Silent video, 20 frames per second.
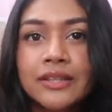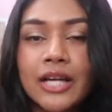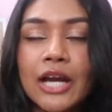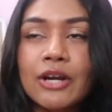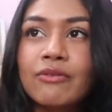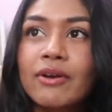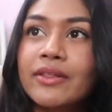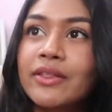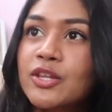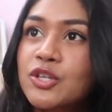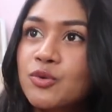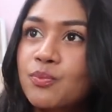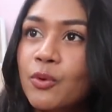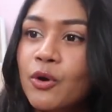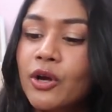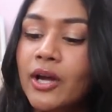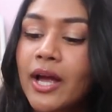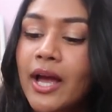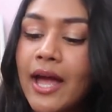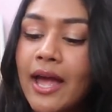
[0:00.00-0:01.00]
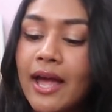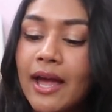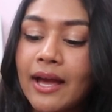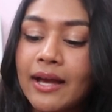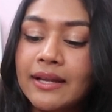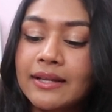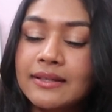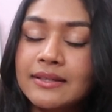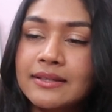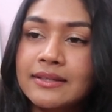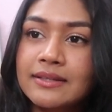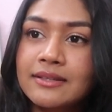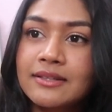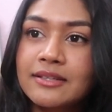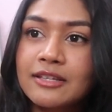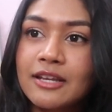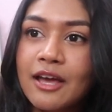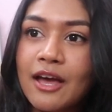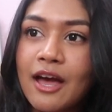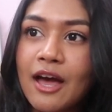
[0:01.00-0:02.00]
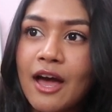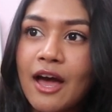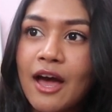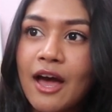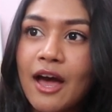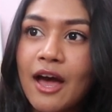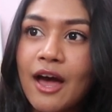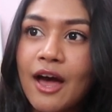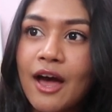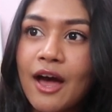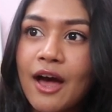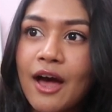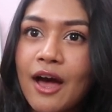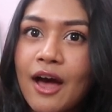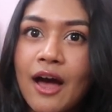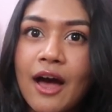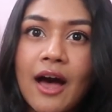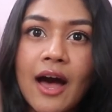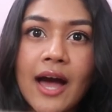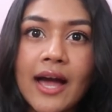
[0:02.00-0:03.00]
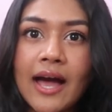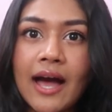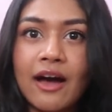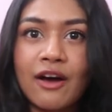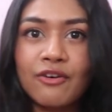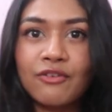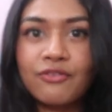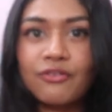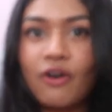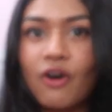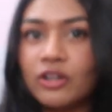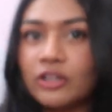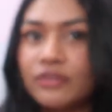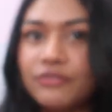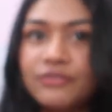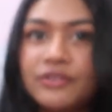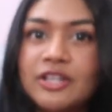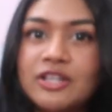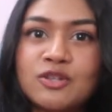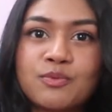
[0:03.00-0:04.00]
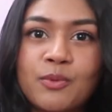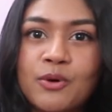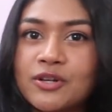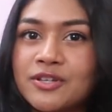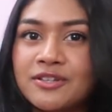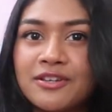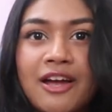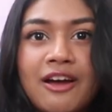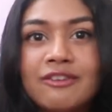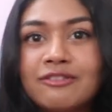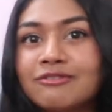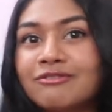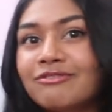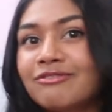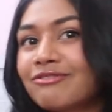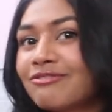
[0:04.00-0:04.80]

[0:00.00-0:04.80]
I read this book and I have all of these books now.